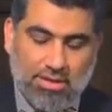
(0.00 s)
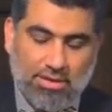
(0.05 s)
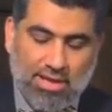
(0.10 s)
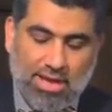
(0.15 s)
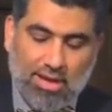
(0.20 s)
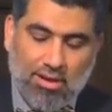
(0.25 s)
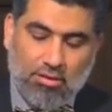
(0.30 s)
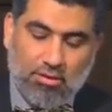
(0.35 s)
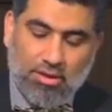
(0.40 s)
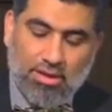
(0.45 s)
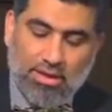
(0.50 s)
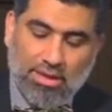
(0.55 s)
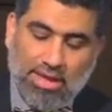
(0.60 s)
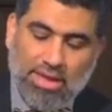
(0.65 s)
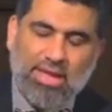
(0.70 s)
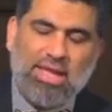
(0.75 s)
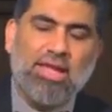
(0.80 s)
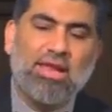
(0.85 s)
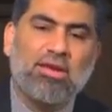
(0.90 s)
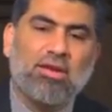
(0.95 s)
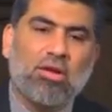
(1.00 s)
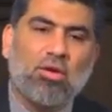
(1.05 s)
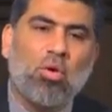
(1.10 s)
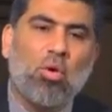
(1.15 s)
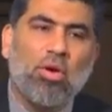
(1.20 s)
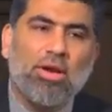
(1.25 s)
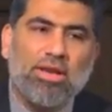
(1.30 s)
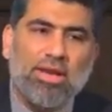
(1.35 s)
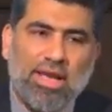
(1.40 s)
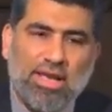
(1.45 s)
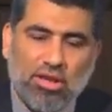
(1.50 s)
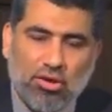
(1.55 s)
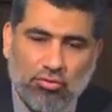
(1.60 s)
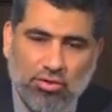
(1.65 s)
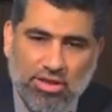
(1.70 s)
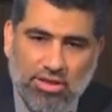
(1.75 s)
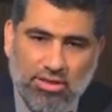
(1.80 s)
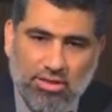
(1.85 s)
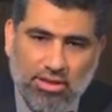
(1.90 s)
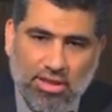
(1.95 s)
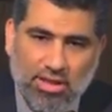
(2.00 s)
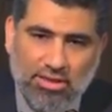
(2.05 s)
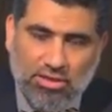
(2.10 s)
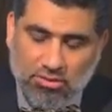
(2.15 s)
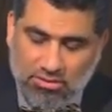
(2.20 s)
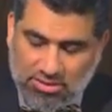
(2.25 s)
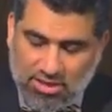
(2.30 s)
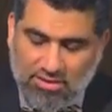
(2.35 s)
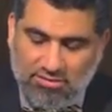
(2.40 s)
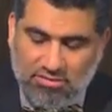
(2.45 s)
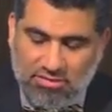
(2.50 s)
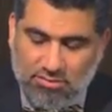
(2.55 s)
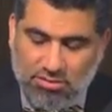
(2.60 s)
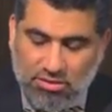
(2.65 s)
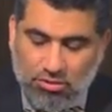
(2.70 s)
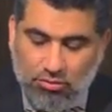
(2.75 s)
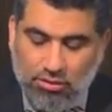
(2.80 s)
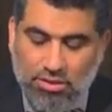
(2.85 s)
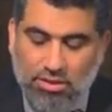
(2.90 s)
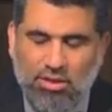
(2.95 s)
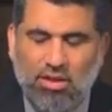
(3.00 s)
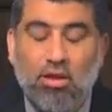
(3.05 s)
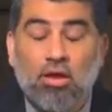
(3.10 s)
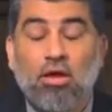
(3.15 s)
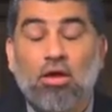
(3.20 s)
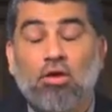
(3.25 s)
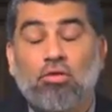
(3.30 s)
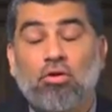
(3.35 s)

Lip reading: Now, in Koine Greek, in New Testament Greek,